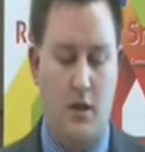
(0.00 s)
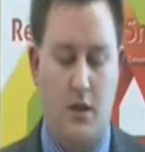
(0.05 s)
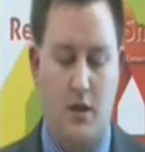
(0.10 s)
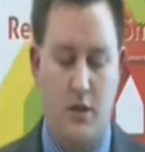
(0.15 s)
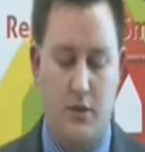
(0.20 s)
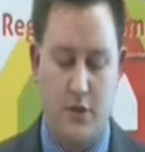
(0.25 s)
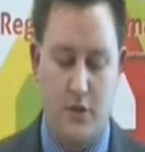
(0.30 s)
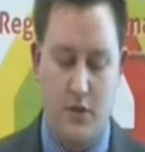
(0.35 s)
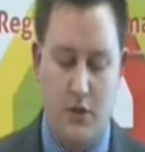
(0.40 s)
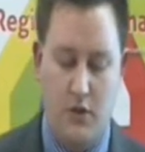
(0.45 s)

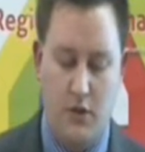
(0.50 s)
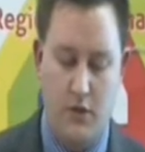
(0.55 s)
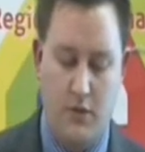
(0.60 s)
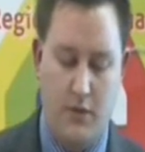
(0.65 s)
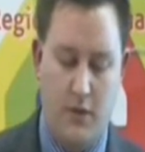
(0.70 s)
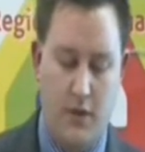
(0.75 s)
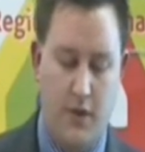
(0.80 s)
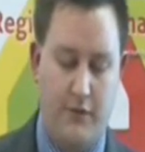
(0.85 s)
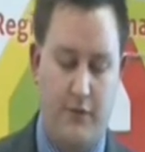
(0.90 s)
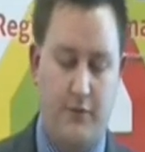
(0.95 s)
In Scotland,
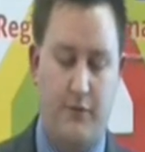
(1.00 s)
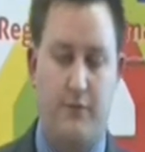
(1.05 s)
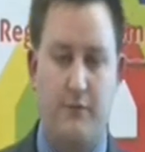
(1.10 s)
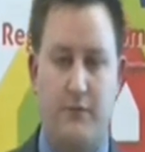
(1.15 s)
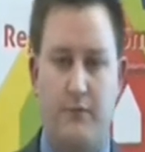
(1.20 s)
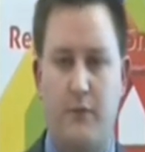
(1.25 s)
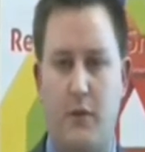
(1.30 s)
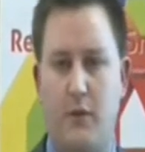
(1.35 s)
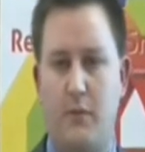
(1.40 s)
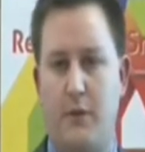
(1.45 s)
we have
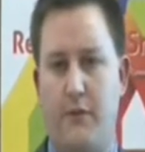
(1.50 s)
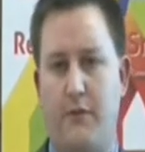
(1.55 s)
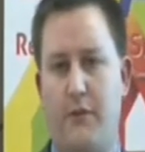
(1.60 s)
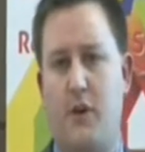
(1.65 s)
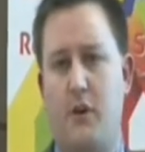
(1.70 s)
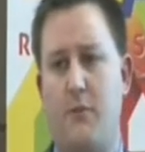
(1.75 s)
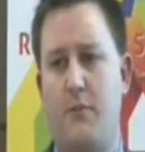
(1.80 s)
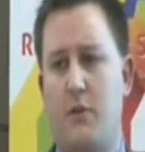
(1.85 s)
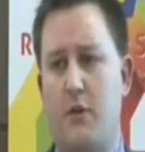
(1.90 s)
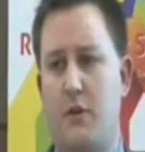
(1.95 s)
around about
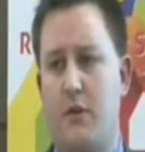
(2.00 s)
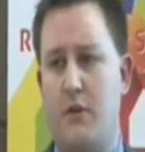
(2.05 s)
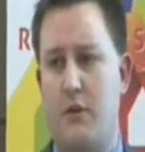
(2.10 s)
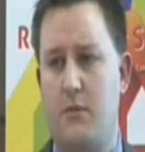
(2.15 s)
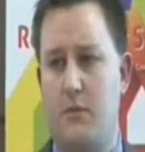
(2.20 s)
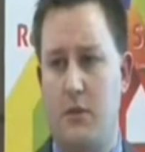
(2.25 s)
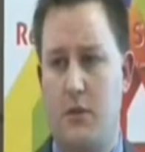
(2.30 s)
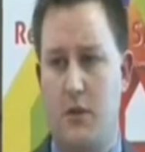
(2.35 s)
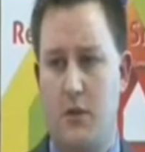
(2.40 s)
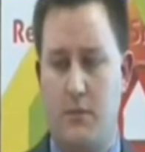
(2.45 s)

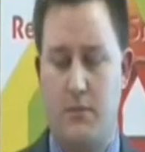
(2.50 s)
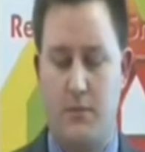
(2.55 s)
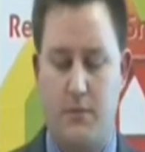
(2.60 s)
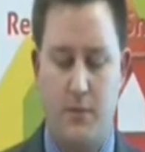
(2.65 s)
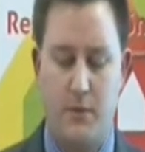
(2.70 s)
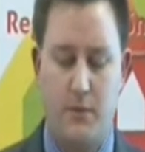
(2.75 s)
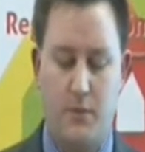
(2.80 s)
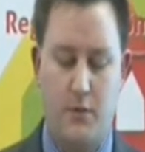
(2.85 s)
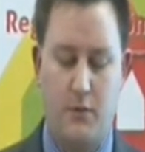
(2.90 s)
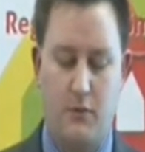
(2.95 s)
5.3 million
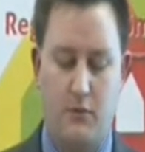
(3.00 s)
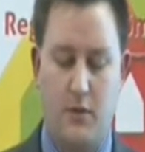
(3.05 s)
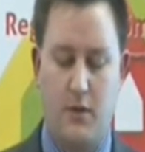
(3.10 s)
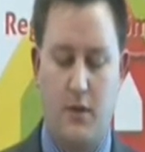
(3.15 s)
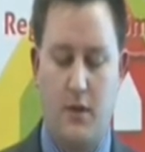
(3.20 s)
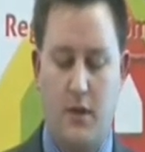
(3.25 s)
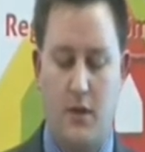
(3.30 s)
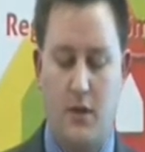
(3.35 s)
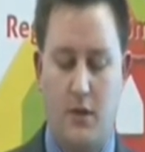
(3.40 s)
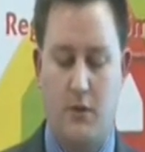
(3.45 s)
people
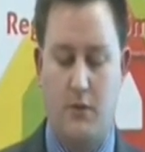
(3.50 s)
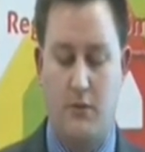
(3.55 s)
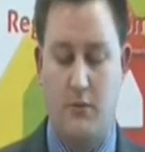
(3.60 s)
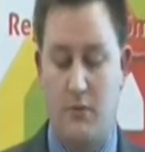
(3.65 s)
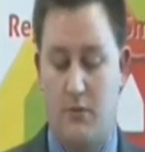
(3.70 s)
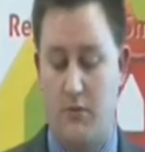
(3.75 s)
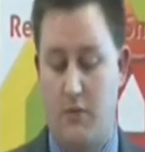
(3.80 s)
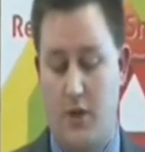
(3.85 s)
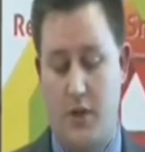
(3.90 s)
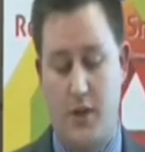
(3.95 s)

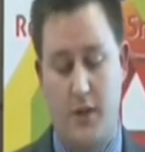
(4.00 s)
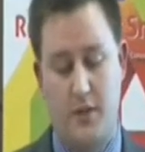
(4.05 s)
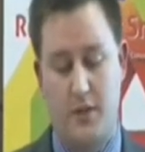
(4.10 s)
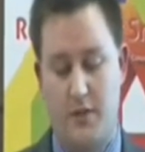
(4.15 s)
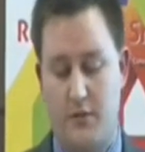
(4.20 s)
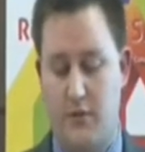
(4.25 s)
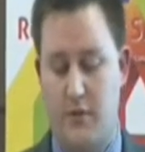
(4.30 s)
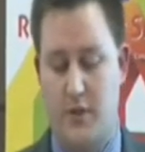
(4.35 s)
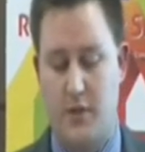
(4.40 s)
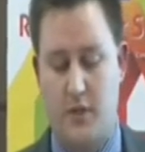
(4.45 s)
will
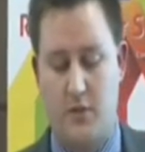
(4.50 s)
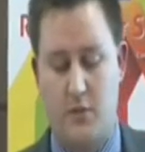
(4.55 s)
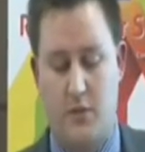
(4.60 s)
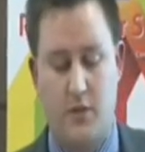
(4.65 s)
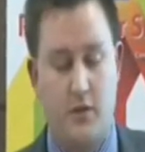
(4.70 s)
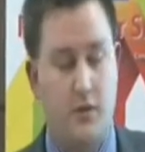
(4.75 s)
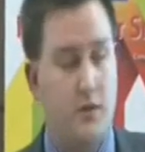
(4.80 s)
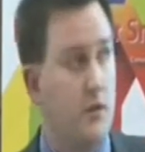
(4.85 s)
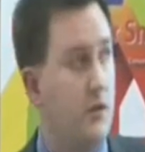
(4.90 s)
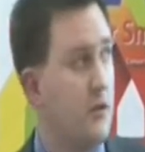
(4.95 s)
rise over the next
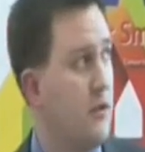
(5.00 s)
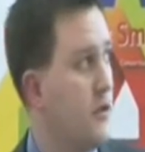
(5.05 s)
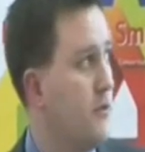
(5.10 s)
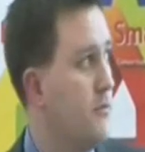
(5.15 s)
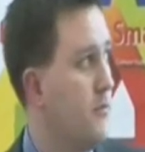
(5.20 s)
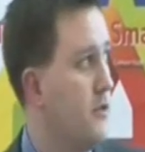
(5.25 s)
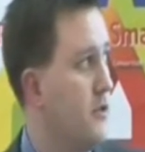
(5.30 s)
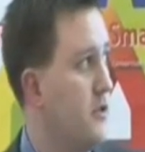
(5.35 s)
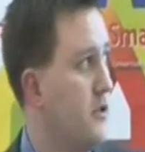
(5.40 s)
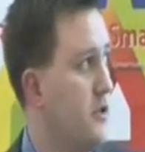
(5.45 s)
20
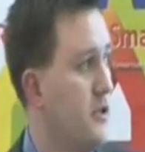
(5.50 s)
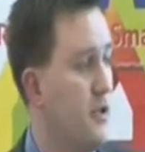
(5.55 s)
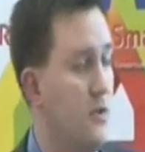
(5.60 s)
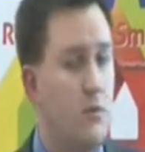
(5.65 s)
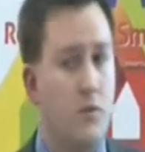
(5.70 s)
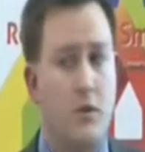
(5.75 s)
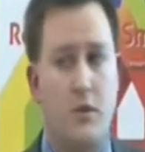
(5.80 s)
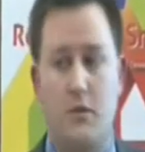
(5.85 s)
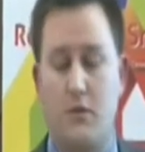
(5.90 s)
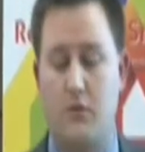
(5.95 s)
years, much in the
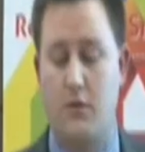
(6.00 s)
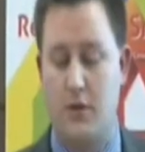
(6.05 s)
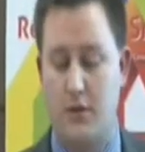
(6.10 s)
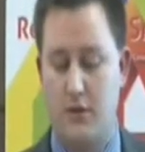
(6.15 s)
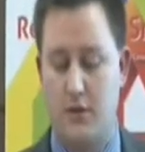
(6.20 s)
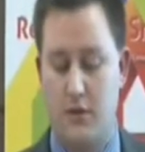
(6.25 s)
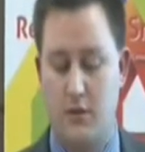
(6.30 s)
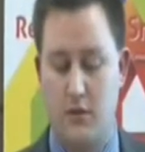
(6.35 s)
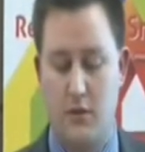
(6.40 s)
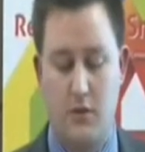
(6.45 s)
same way it will
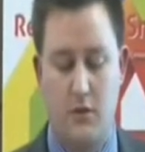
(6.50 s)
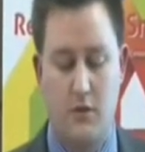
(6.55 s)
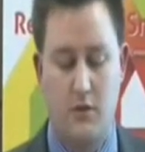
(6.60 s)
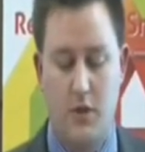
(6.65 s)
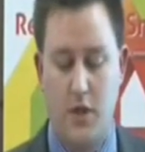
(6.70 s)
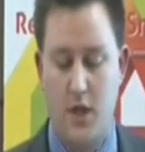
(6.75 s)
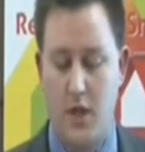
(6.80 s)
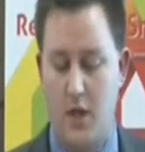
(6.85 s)
rise down here.